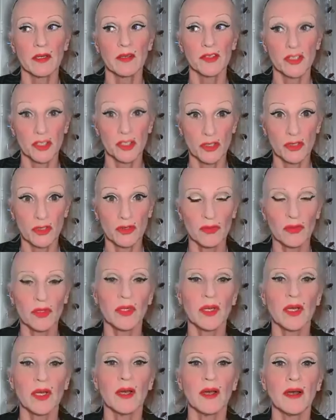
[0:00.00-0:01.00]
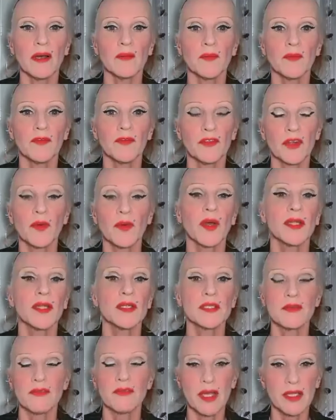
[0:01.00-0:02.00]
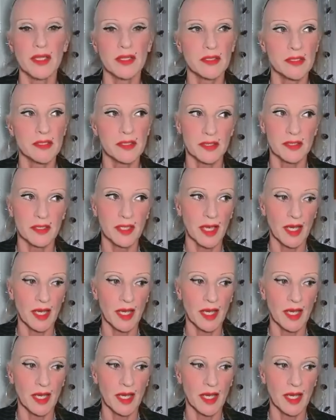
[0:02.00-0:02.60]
do um, frequent events